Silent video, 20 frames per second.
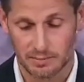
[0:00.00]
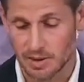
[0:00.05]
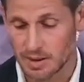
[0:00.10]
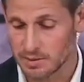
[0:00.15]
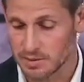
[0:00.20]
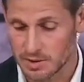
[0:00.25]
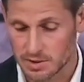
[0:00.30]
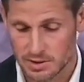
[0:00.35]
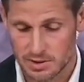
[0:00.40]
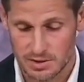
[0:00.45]
And
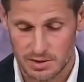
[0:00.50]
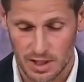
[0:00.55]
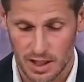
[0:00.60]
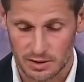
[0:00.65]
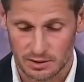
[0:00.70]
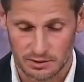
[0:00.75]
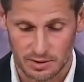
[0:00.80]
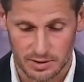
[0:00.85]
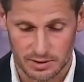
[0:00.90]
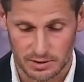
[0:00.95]
maybe this is
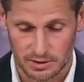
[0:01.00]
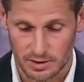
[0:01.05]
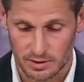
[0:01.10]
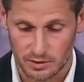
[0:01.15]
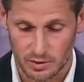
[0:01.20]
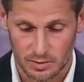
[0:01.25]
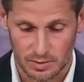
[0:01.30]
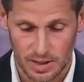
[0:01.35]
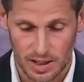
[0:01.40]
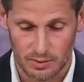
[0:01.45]
not the right thing
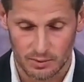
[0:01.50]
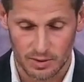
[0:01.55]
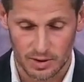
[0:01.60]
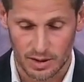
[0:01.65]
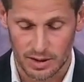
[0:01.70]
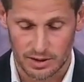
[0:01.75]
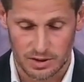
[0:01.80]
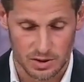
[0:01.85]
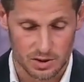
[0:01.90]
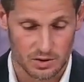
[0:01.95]
to do, but I
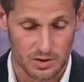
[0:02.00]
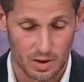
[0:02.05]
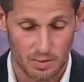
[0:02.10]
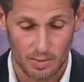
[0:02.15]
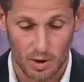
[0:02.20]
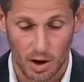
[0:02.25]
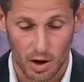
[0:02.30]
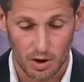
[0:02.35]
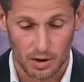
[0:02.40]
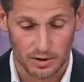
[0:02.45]
want, it's just
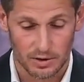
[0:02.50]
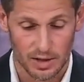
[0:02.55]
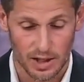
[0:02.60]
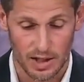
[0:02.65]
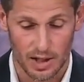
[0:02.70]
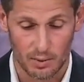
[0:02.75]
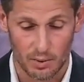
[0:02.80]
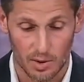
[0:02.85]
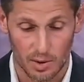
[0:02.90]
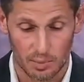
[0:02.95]
on my heart
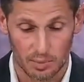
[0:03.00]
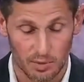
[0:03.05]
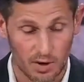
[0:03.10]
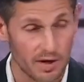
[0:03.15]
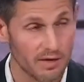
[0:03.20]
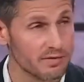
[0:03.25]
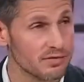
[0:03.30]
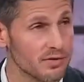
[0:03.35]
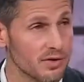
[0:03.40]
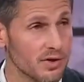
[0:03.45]
that I want to
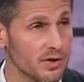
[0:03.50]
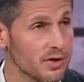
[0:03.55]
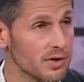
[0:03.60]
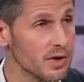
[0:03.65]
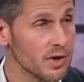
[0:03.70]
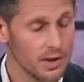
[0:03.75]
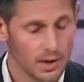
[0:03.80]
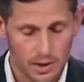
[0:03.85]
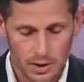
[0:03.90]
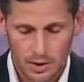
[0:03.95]
pray for. It
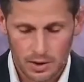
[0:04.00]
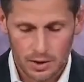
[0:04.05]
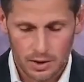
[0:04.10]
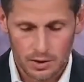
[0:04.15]
is.